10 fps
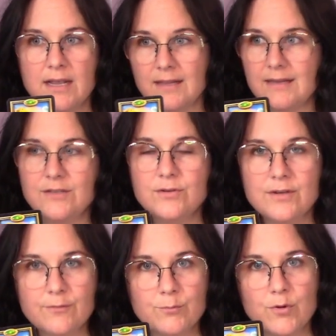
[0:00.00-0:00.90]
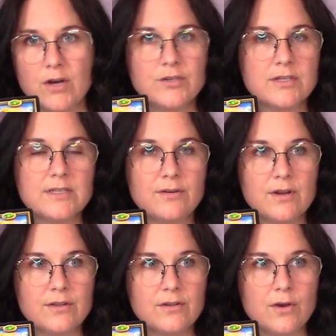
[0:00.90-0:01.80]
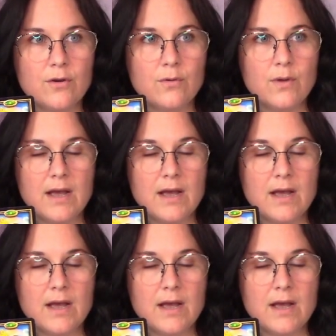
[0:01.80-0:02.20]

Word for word: like two different projects that are on the go.